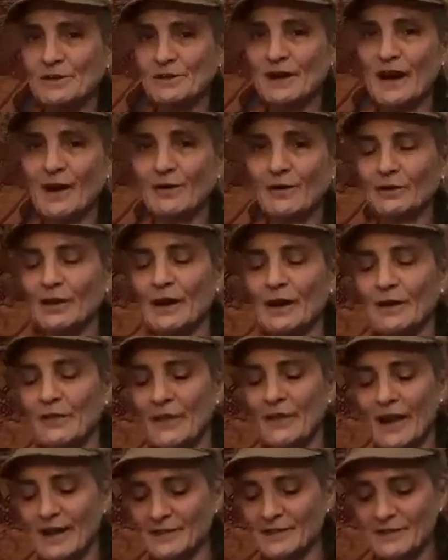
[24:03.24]
to outline
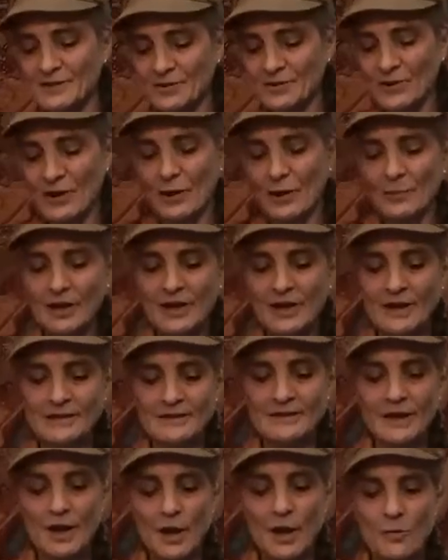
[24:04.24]
that story,
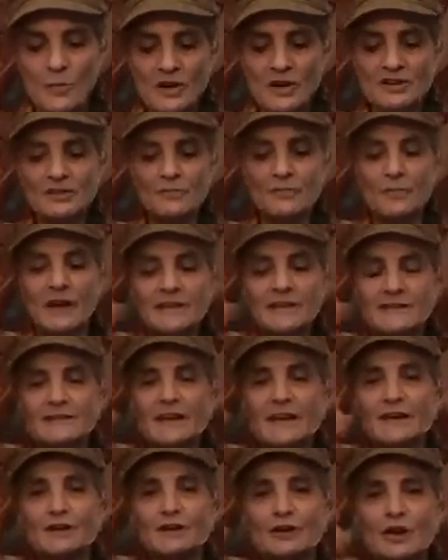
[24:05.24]
because much of my
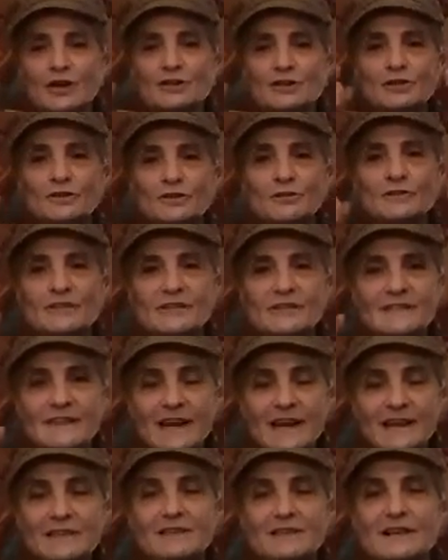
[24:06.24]
psychological
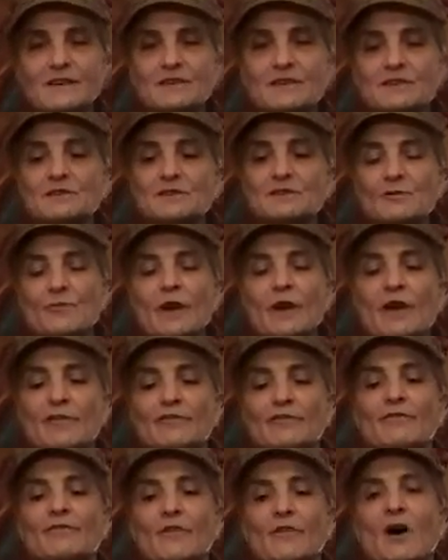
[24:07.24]
state centers
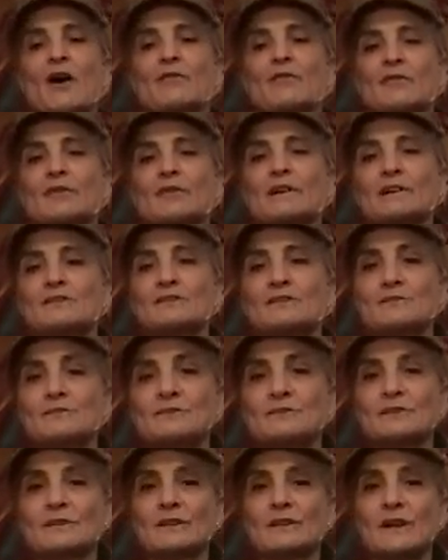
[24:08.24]
around father
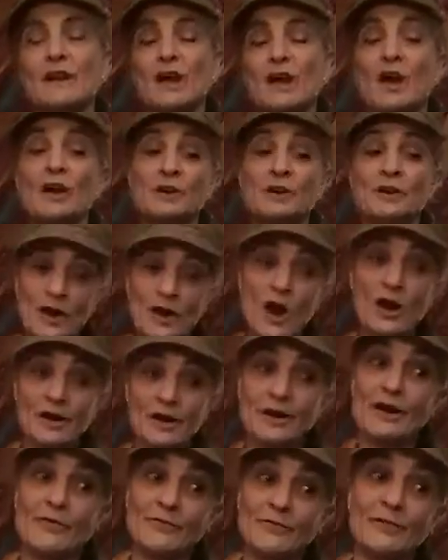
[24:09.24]
issues. Not
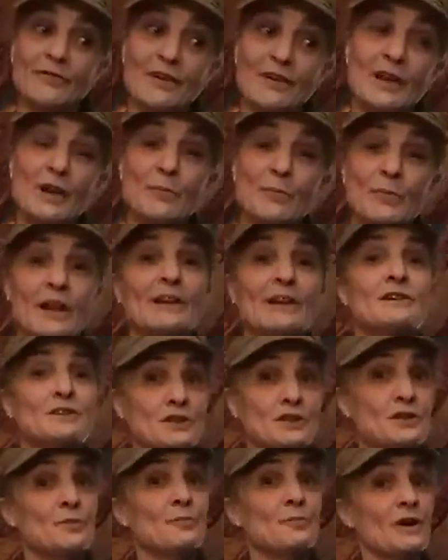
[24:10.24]
enough of him and
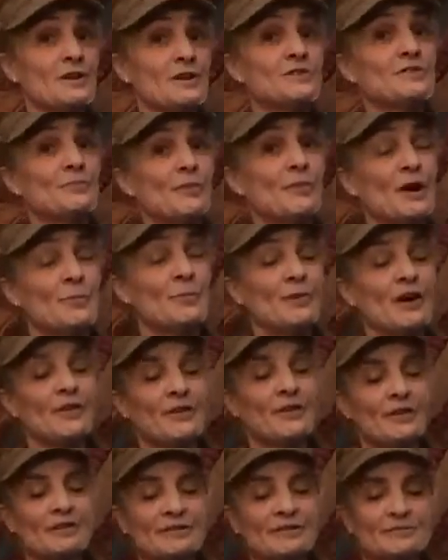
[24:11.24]
too much of my
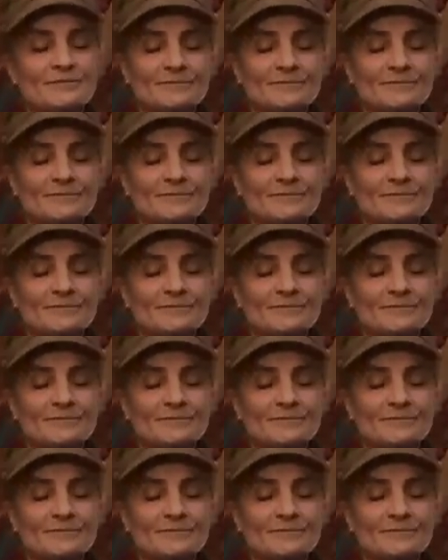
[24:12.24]
mother.